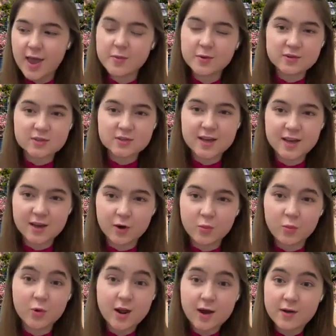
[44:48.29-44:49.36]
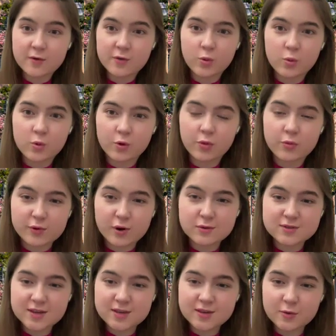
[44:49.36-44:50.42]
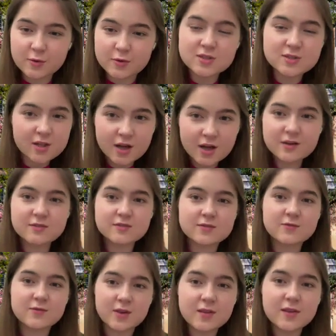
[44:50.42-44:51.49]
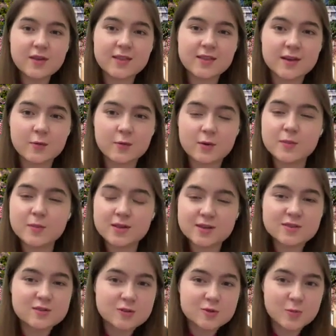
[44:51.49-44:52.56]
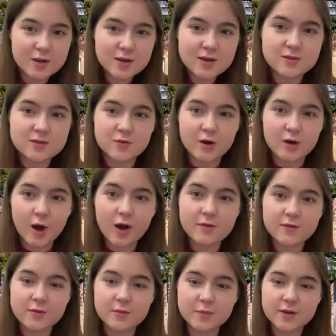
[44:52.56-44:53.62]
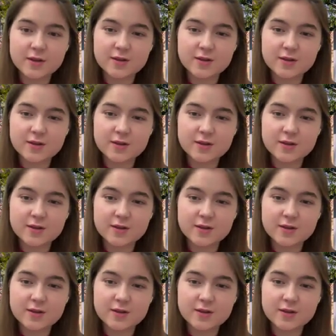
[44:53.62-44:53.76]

able to take on whatever the world throws at you, which is not a feeling that women get to experience very often,